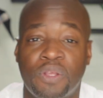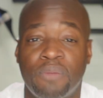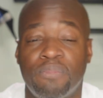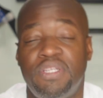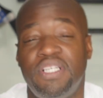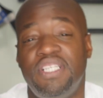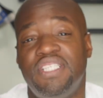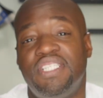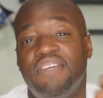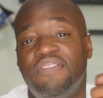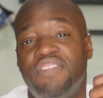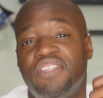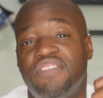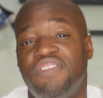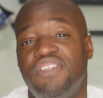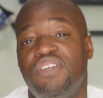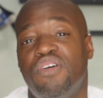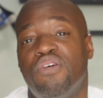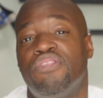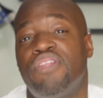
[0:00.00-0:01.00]
Please give this
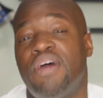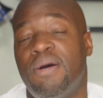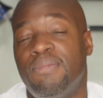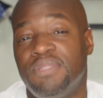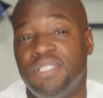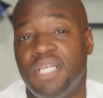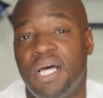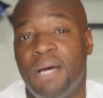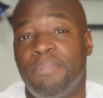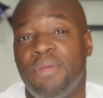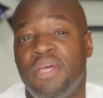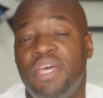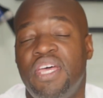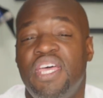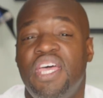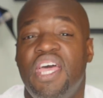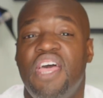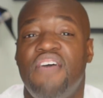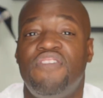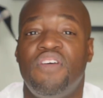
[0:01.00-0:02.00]
video a thumbs up
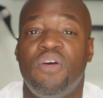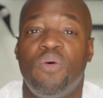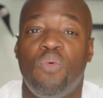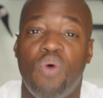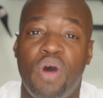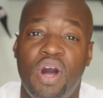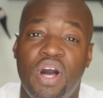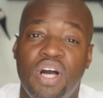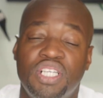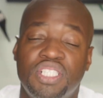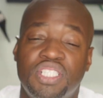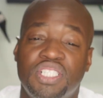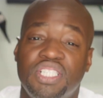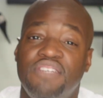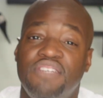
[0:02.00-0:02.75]
if it was.